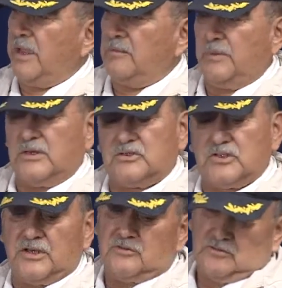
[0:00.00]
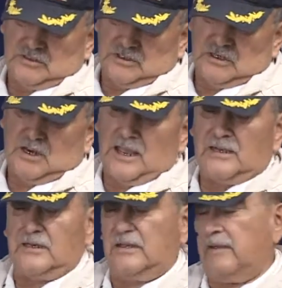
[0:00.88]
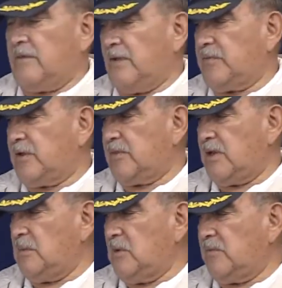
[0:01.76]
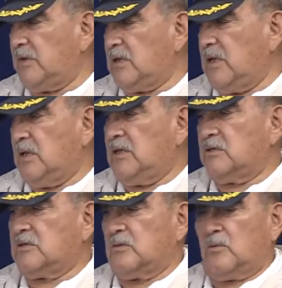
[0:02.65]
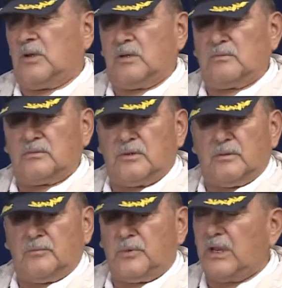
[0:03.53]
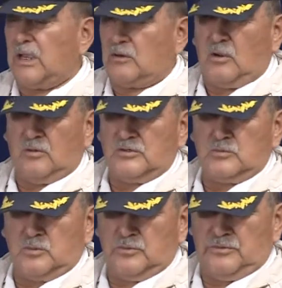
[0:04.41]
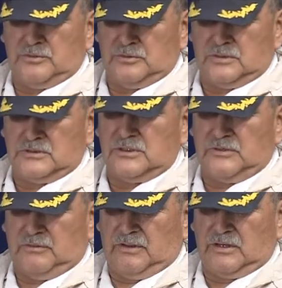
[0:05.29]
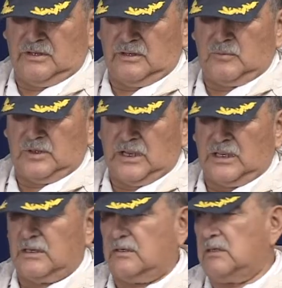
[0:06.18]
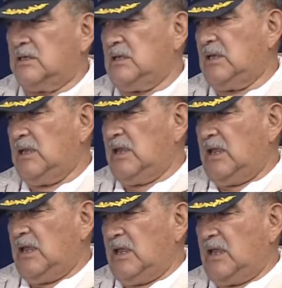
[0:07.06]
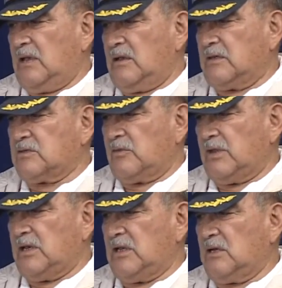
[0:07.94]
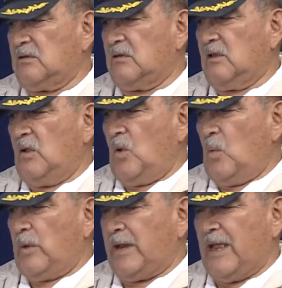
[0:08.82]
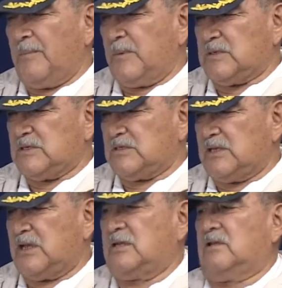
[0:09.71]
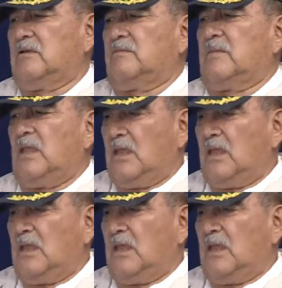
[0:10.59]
had been sent to this little island. I, forget the name of it to uh, bring out all these wounded and the dead that we'd had. And uh, so then uh, what happens is that um,